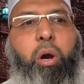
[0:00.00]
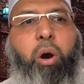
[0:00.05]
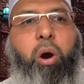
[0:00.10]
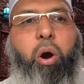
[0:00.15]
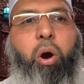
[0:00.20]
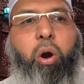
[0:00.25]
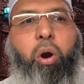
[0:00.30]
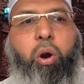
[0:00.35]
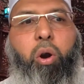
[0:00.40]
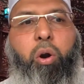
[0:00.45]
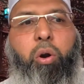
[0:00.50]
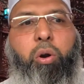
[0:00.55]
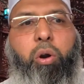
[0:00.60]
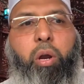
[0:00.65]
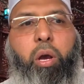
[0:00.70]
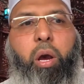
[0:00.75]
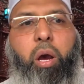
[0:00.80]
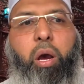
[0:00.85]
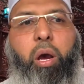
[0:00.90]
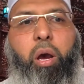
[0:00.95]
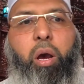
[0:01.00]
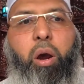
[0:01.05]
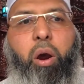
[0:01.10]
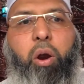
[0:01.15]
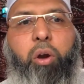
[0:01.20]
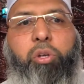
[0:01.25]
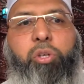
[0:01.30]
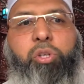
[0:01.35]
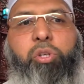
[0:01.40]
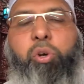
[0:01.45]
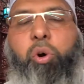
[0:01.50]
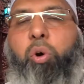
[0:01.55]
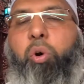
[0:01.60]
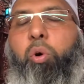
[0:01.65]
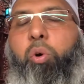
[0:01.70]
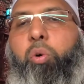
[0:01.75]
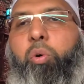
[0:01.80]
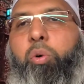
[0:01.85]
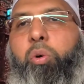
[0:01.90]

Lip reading: are so